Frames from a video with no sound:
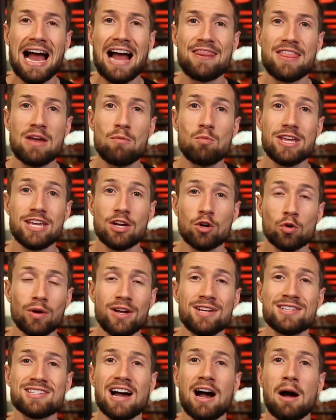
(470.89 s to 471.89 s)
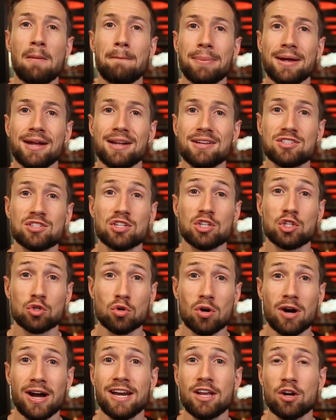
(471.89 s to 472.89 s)
and then we increase our bids to
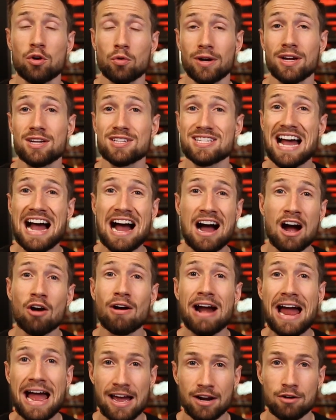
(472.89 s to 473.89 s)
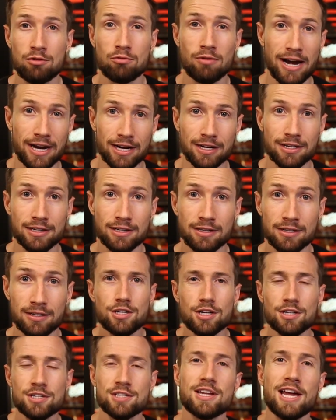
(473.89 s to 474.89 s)
try and increase our ad rank.
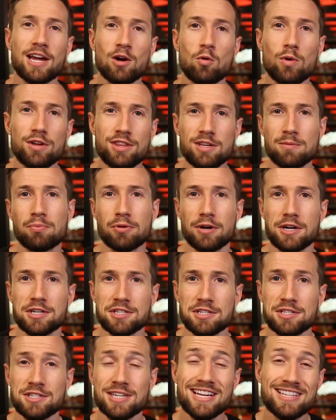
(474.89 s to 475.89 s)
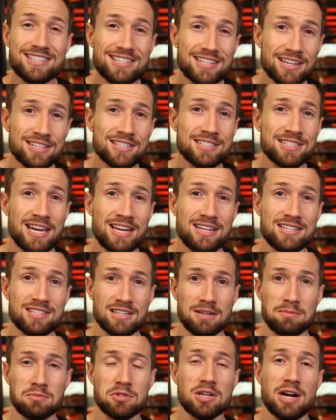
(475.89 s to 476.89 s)
Just like with impressions, it does take
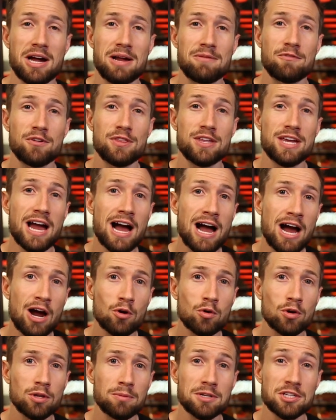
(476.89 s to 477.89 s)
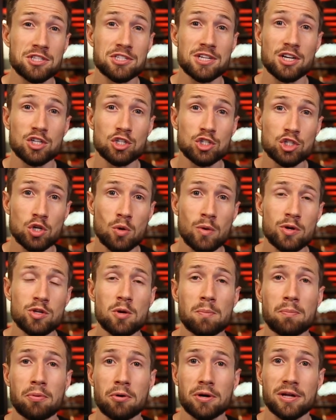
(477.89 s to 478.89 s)
some time for the algorithm to start showing
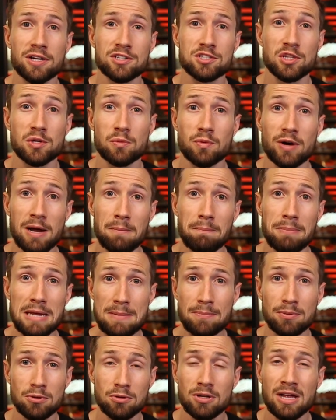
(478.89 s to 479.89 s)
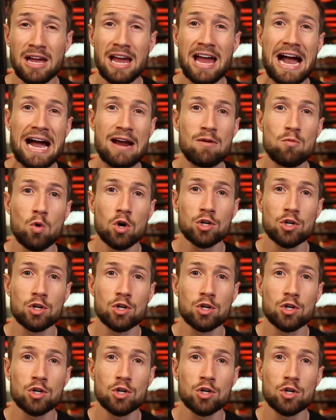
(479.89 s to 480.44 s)
your products to the right people and